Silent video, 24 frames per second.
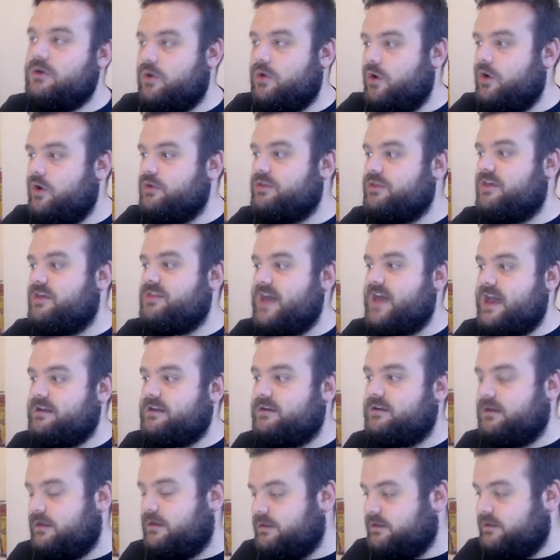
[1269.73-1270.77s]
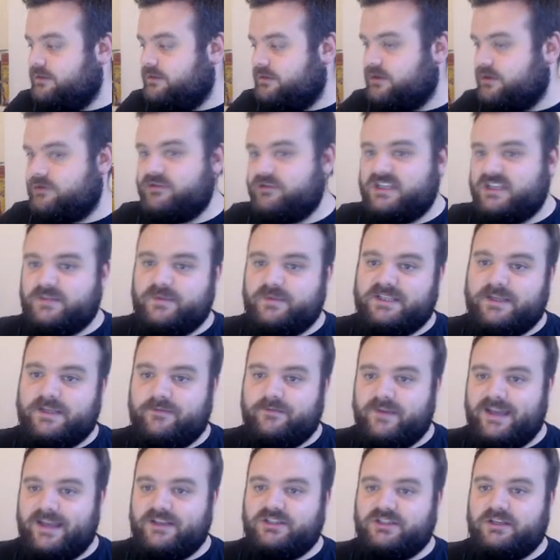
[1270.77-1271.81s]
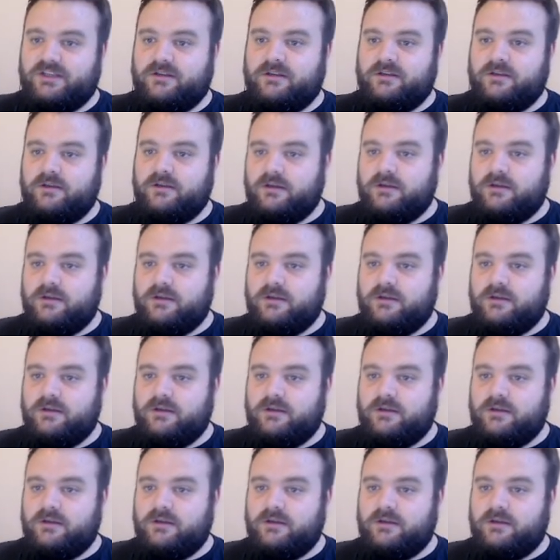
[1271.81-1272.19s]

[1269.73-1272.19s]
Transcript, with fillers: other than the Christmas invasion.